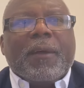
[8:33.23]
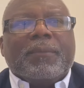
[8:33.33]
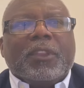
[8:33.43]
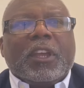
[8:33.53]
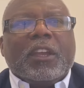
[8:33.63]

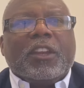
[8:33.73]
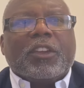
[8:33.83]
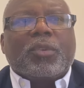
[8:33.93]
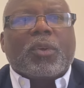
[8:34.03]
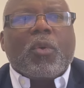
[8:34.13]
The
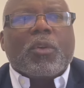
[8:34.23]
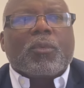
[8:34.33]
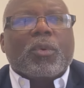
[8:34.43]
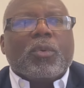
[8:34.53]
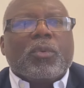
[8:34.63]
district court
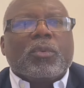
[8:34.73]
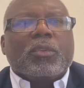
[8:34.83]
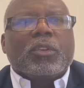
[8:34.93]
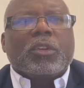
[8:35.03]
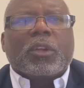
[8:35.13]

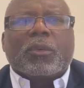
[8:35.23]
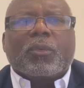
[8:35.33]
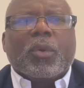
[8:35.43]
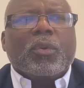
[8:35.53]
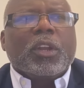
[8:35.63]

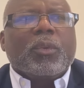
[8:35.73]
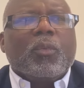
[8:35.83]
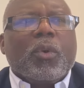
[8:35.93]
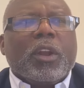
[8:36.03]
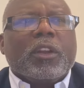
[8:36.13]

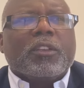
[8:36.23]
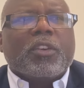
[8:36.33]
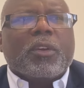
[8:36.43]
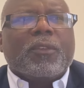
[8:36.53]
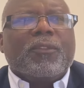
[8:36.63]
ruling would
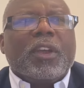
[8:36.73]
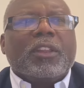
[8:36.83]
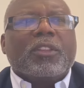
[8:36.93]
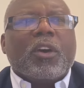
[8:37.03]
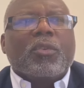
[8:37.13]

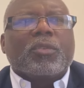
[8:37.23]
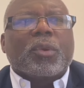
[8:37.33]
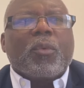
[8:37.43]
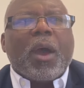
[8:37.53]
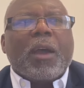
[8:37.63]
circumvent those
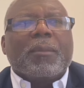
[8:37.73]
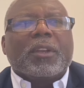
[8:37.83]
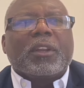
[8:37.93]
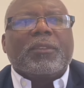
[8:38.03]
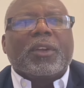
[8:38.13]

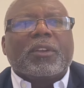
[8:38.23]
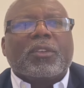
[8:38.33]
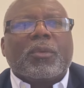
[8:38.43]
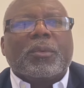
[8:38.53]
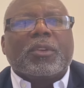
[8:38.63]
requirements, leaving
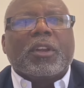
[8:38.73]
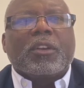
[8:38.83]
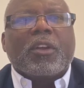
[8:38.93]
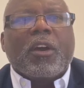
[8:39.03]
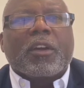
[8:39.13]
consumers in the
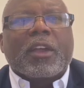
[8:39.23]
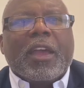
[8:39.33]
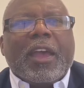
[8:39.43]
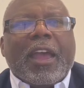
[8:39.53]
dark